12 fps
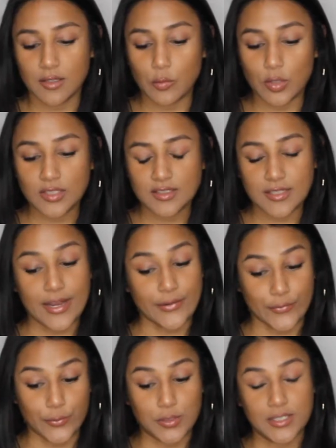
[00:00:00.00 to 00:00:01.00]
he was
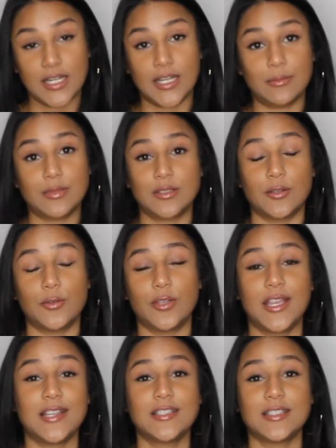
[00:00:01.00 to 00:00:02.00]
sacked 4 times. So the
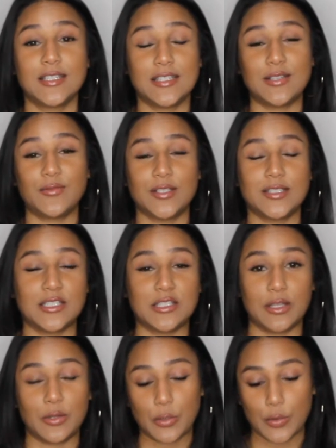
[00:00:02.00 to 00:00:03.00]
Kansas City defense did
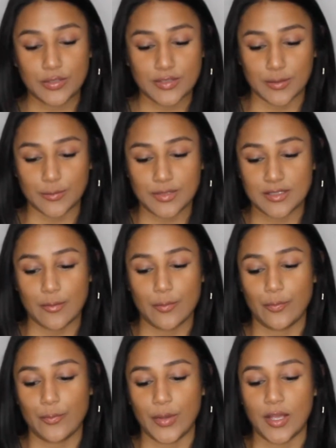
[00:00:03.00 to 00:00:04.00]
a little
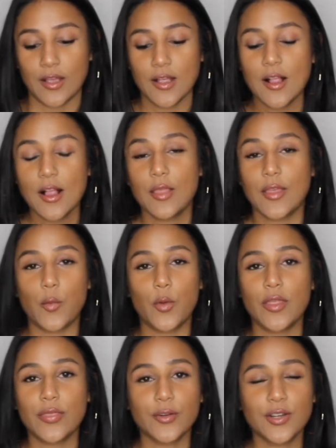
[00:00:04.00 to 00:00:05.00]
something-something, but they
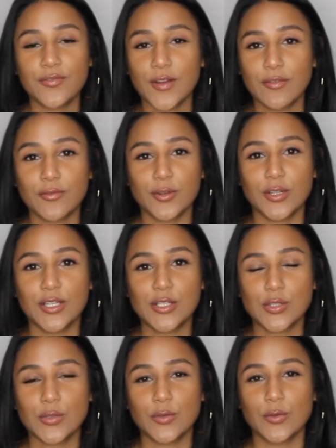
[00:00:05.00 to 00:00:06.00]
won
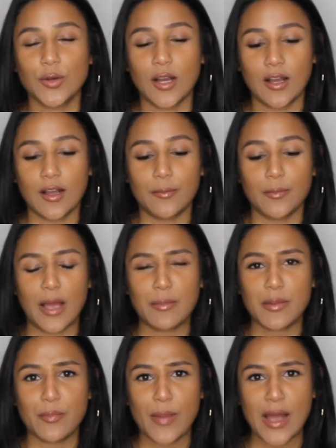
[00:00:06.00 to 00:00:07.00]
35-32. I
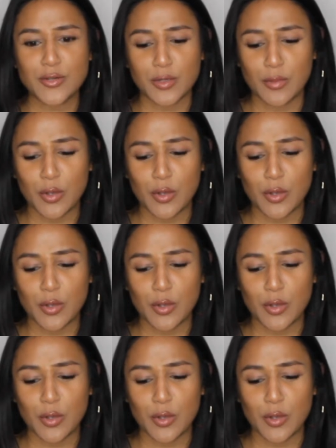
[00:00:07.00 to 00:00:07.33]
mean, Patrick